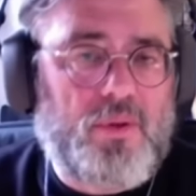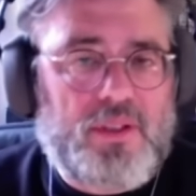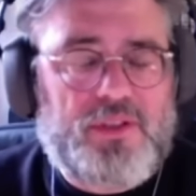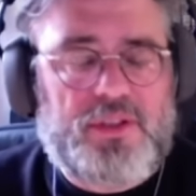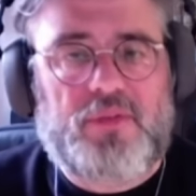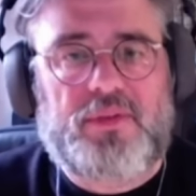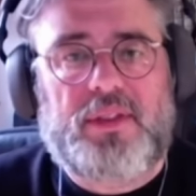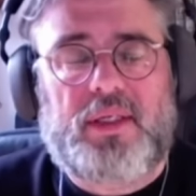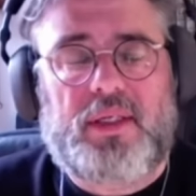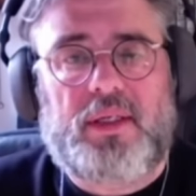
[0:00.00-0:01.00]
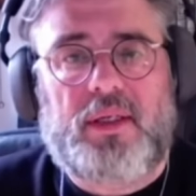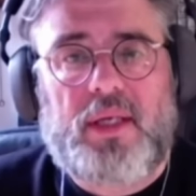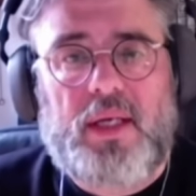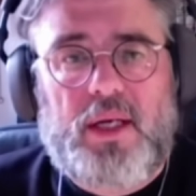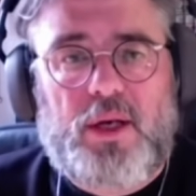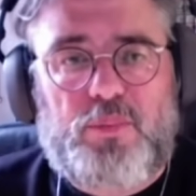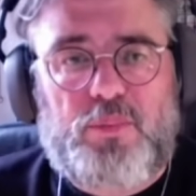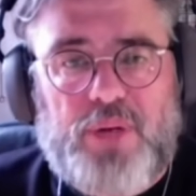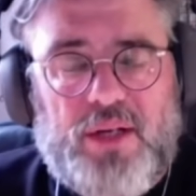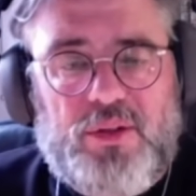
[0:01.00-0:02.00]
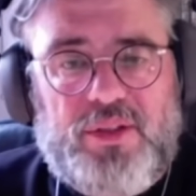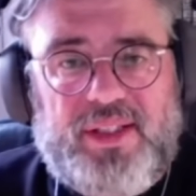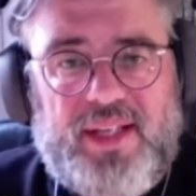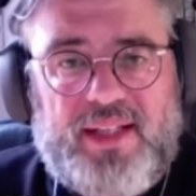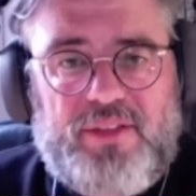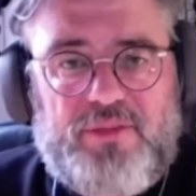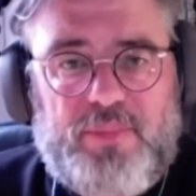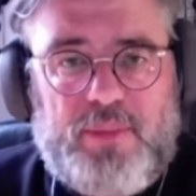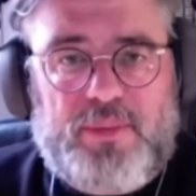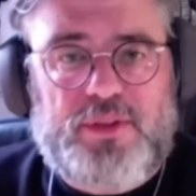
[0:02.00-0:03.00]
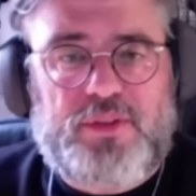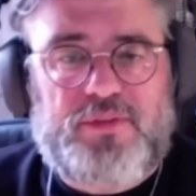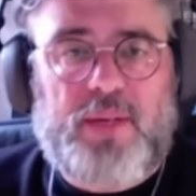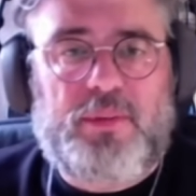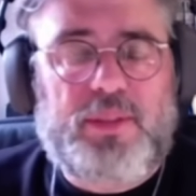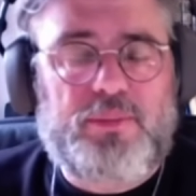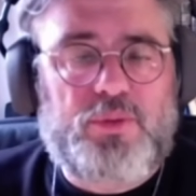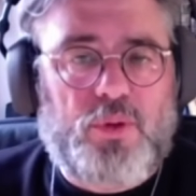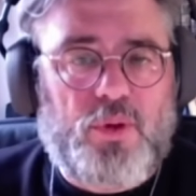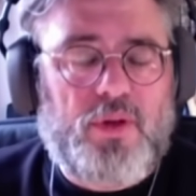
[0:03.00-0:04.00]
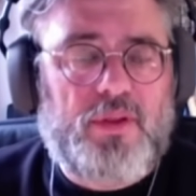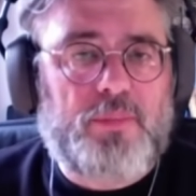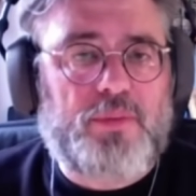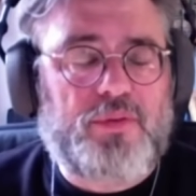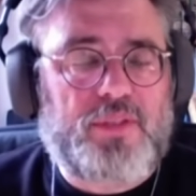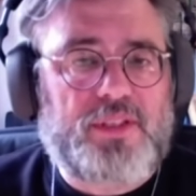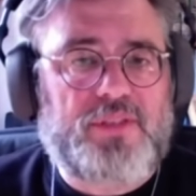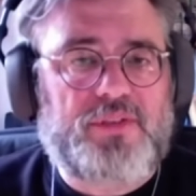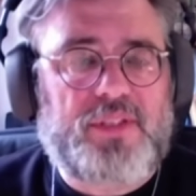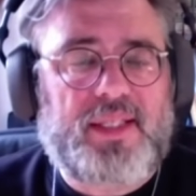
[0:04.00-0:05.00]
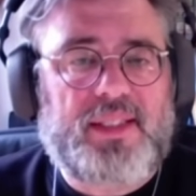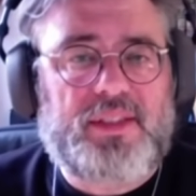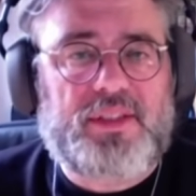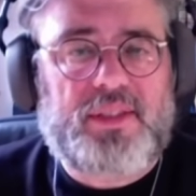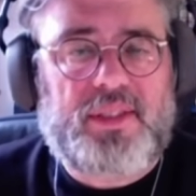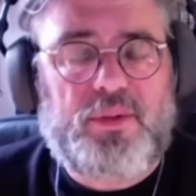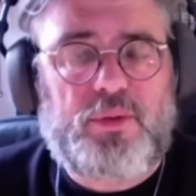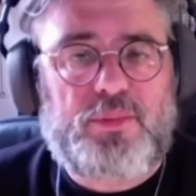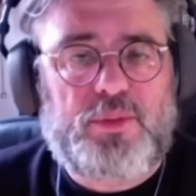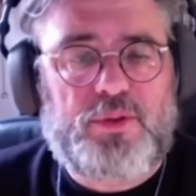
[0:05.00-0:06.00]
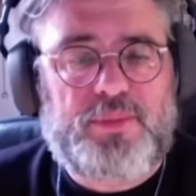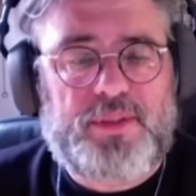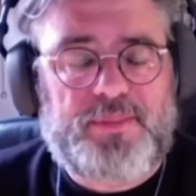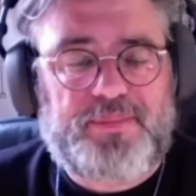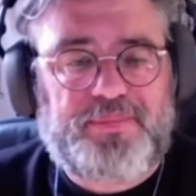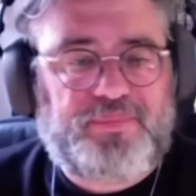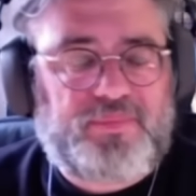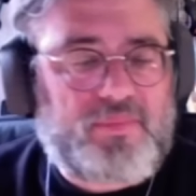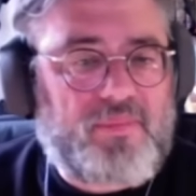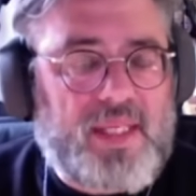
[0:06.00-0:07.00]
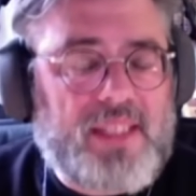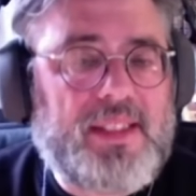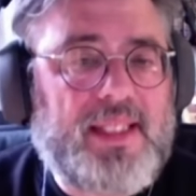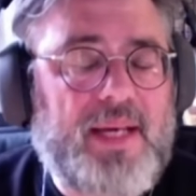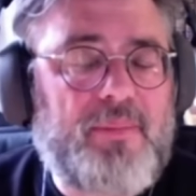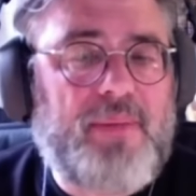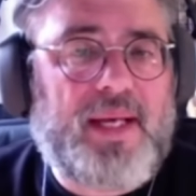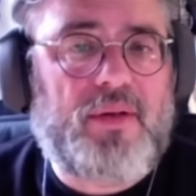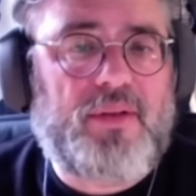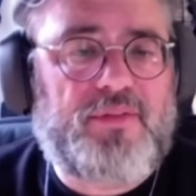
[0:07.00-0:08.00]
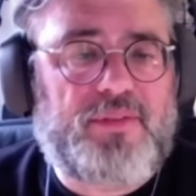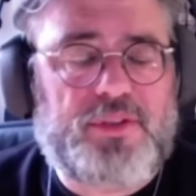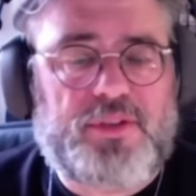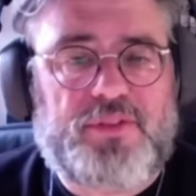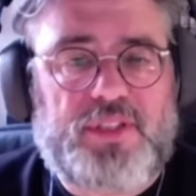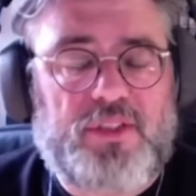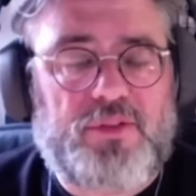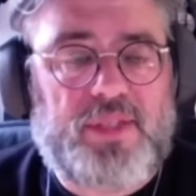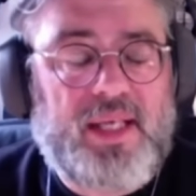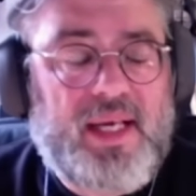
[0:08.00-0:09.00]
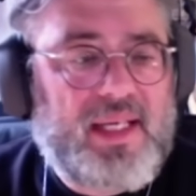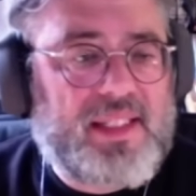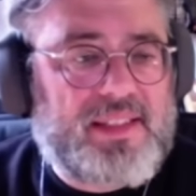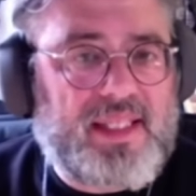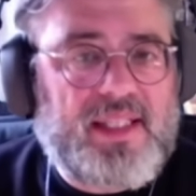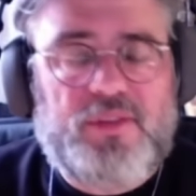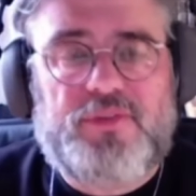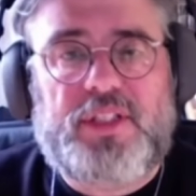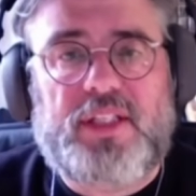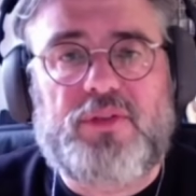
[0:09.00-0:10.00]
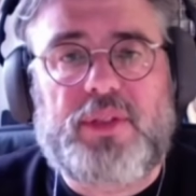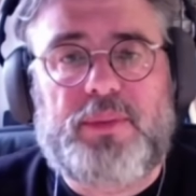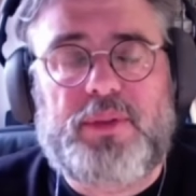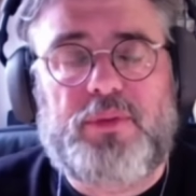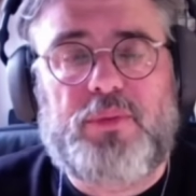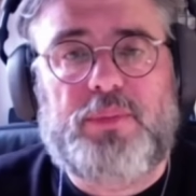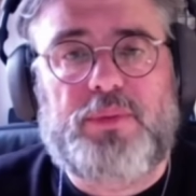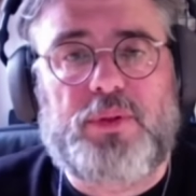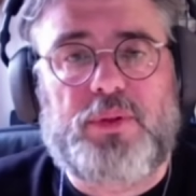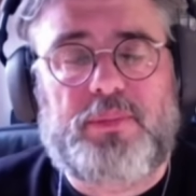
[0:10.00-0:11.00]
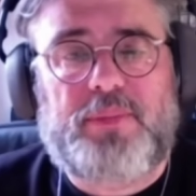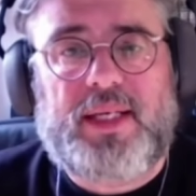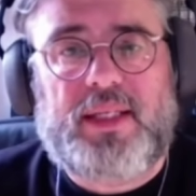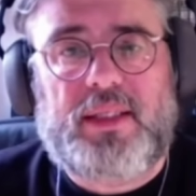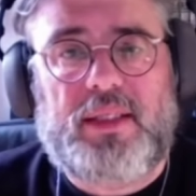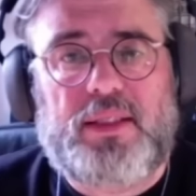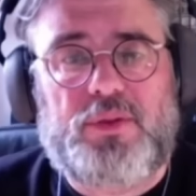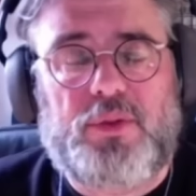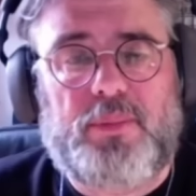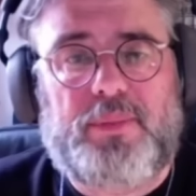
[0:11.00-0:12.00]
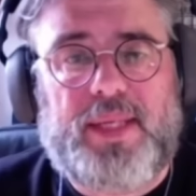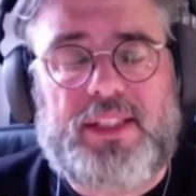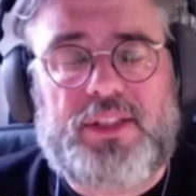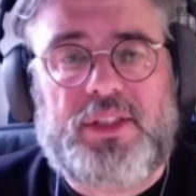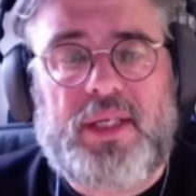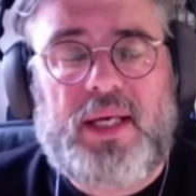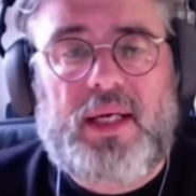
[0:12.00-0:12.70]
All our children are proud and active members of Habonim Dror, the progressive Zionist youth movement she came back on the 1st of January. 2nd of January, we brought her back uh, to her base.